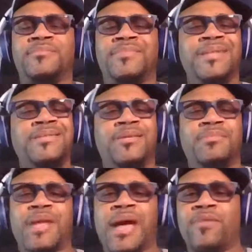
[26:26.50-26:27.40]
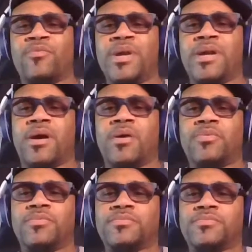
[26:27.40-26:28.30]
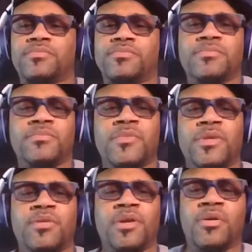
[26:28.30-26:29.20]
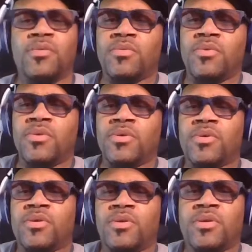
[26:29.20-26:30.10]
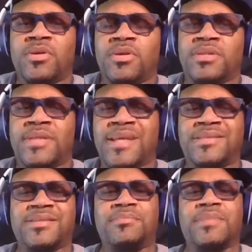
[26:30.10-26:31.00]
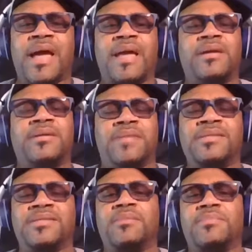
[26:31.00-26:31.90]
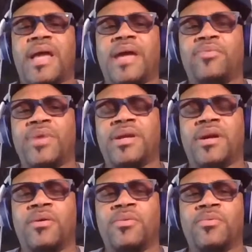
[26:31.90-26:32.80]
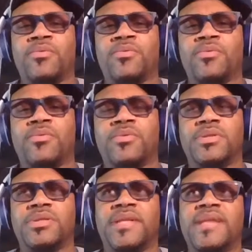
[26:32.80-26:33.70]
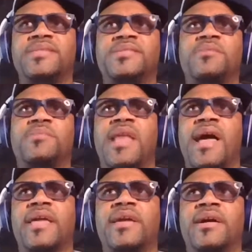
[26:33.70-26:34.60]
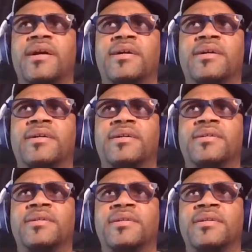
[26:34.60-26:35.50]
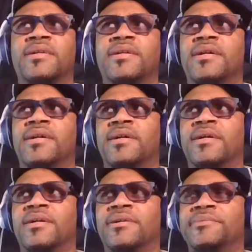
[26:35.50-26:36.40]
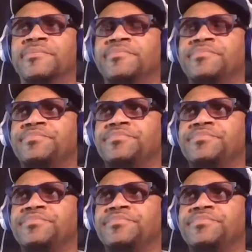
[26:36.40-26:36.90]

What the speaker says: That's something like Rico, you know. That's something like Rico. That's something like um